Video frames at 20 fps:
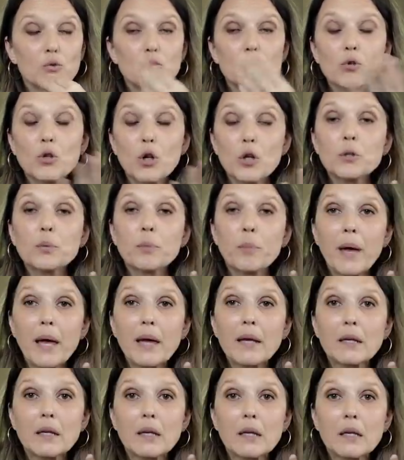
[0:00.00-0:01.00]
not
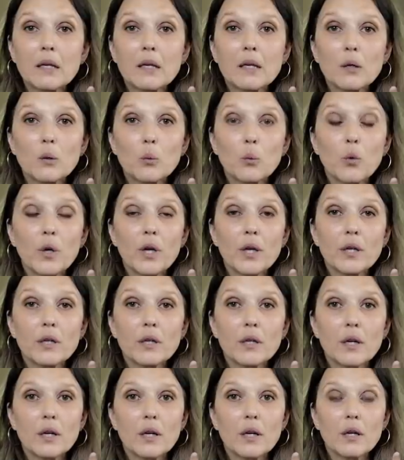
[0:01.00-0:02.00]
panic
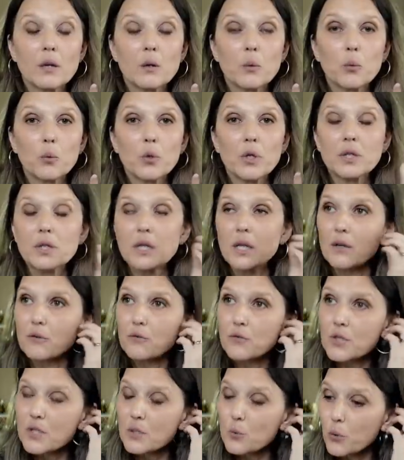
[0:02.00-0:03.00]
when with
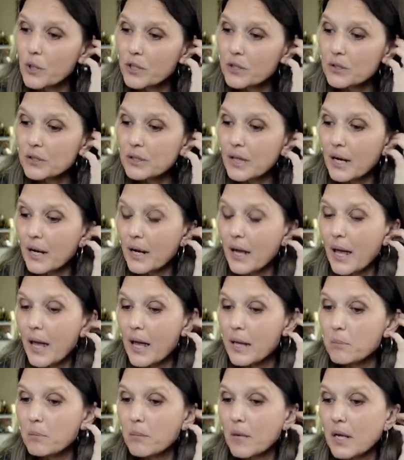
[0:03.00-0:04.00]
gifts, whether they're
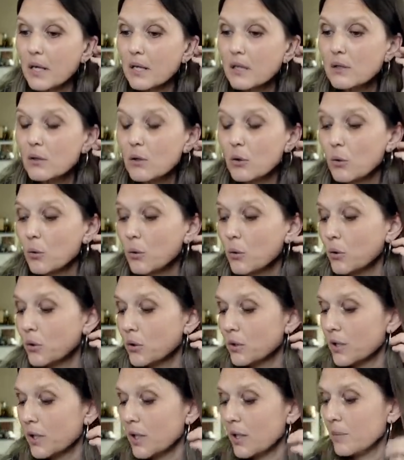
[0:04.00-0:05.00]
handmade
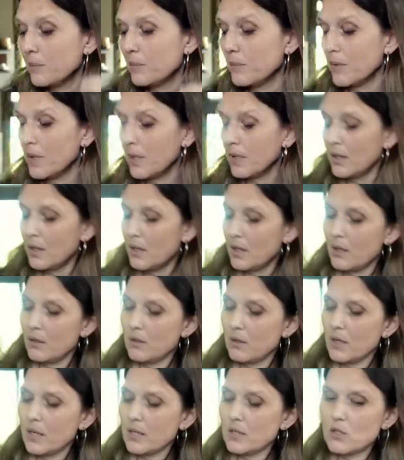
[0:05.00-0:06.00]
or... oh,
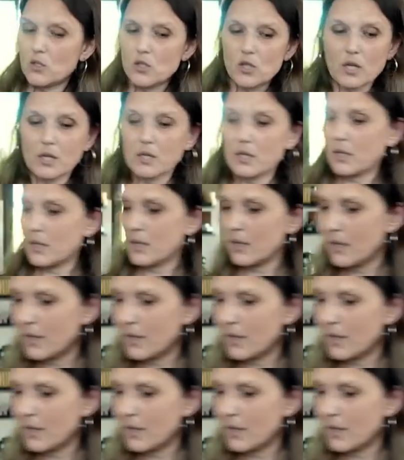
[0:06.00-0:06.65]
hi, Jake.